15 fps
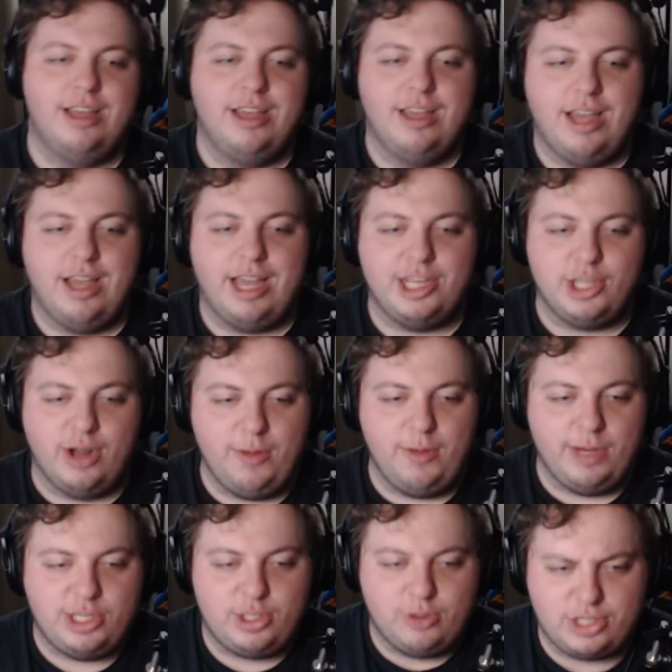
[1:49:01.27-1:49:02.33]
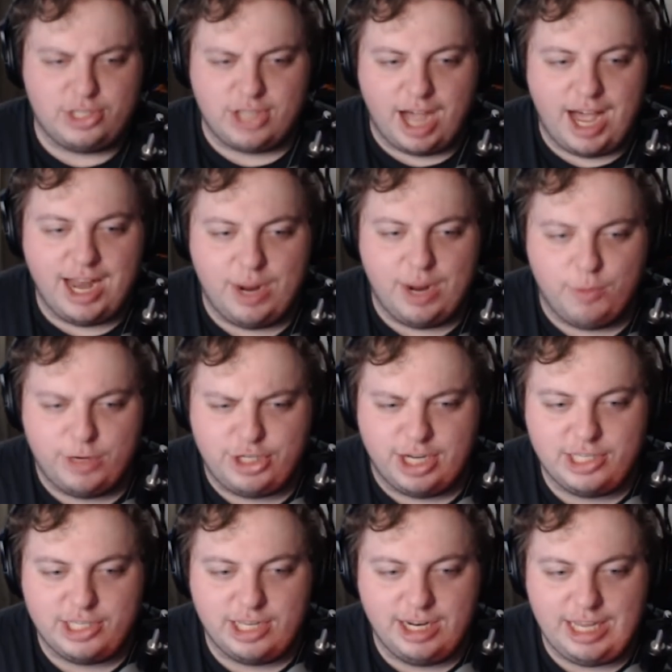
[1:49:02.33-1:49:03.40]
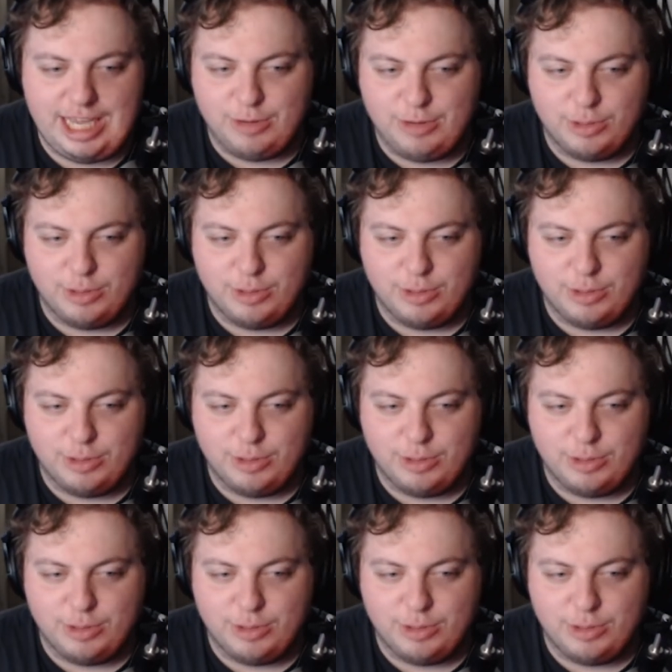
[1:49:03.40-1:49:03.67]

So anyway, Stuart Scott and Rich Elson equals